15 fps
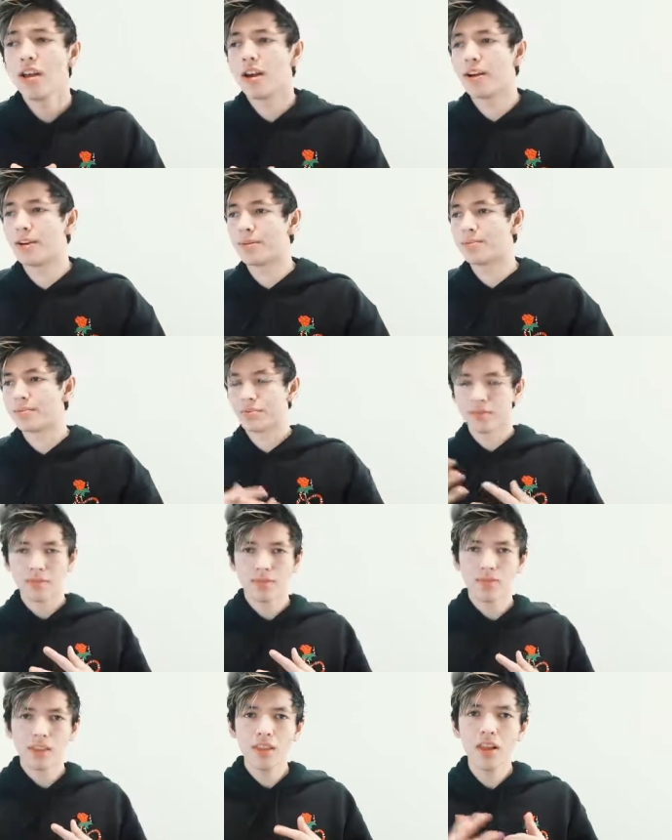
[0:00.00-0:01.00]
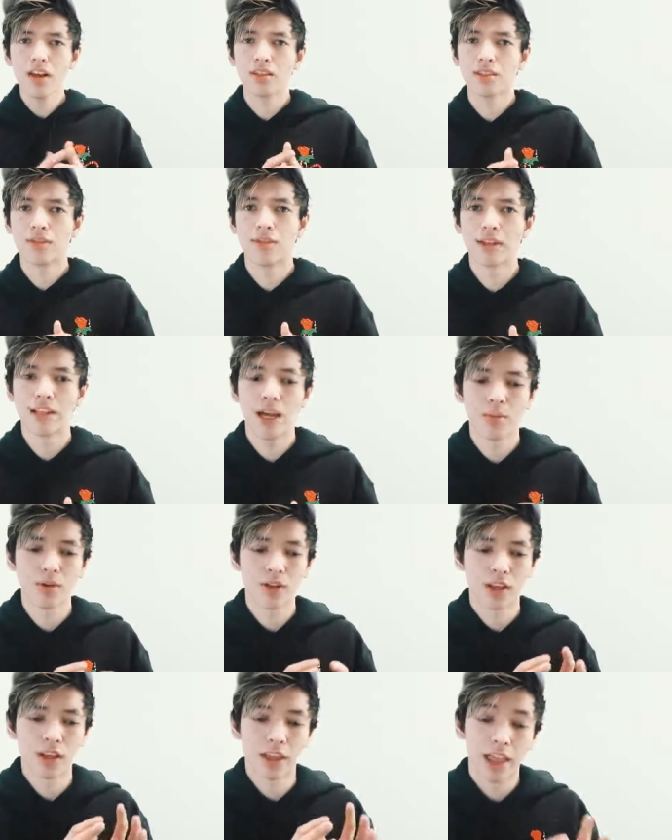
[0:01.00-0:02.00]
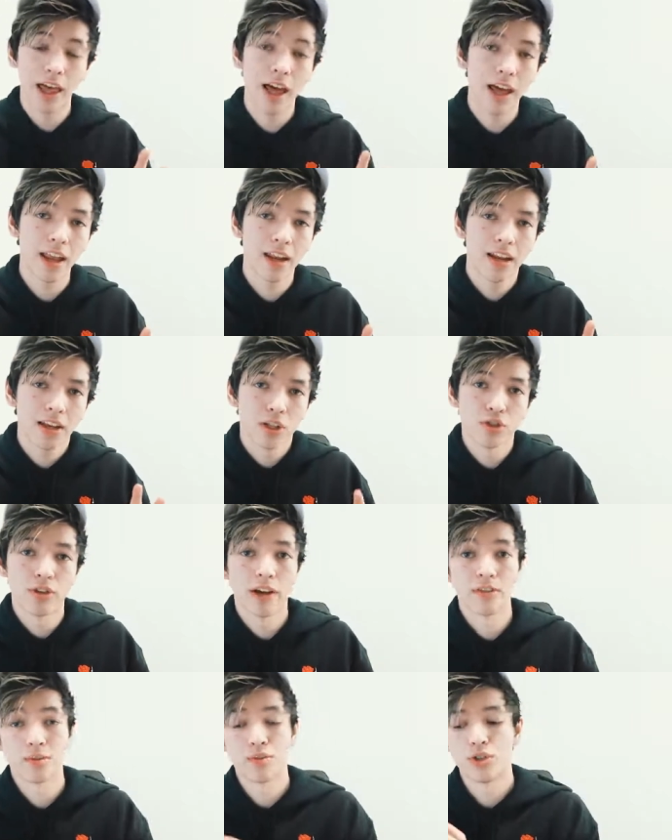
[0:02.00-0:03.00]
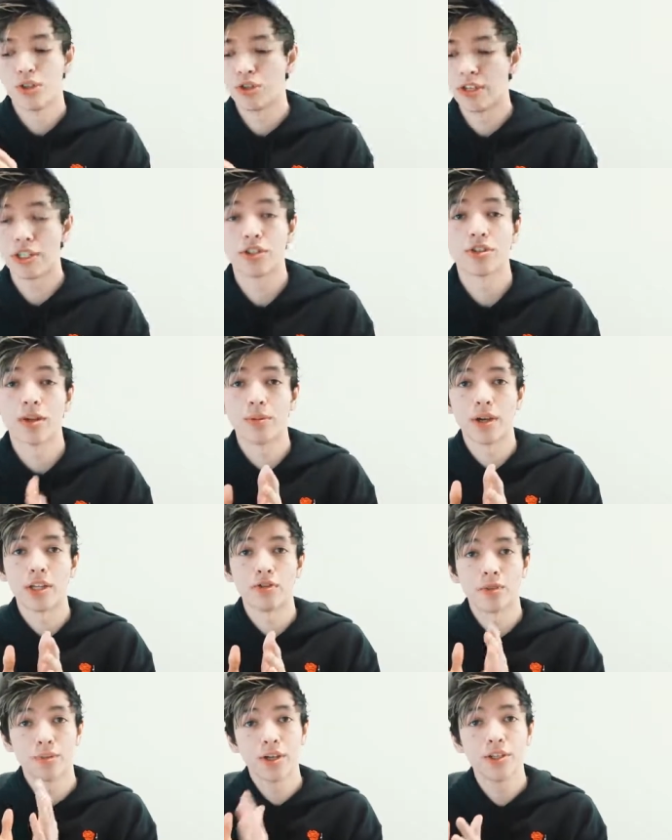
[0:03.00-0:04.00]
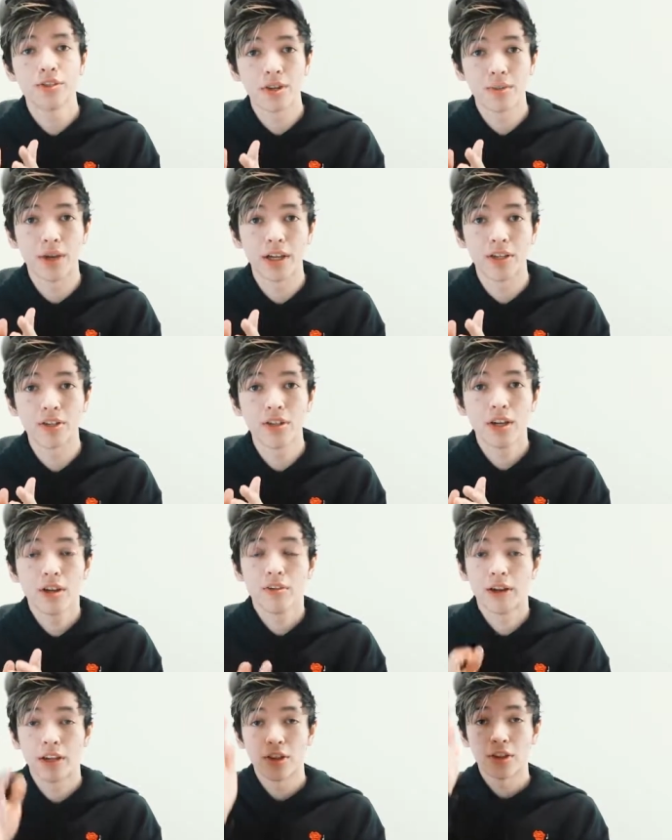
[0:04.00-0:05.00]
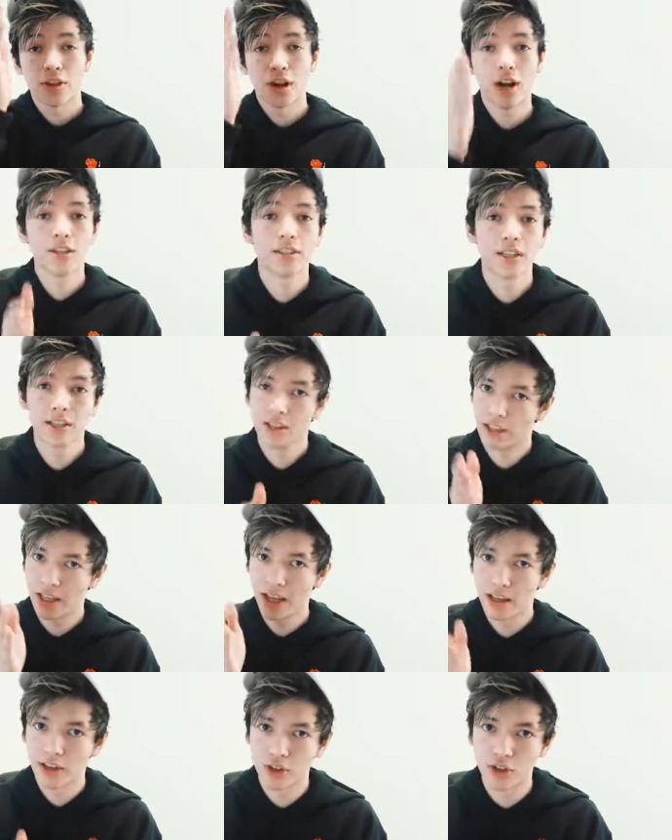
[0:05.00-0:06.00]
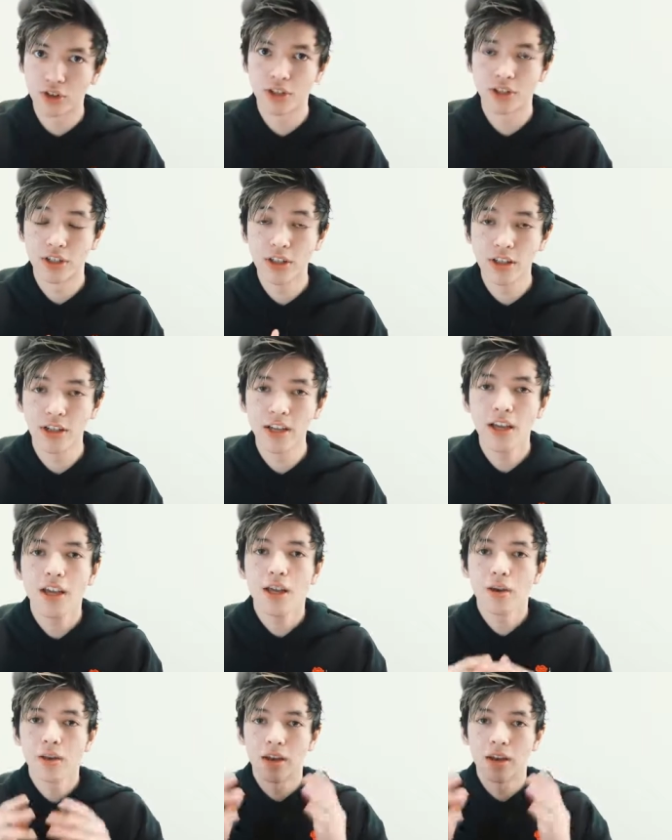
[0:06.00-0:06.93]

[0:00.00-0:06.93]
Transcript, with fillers: Um, stuff like that, but then that drives them to your Instagram page. From your Instagram page, right, the content, again, looks good,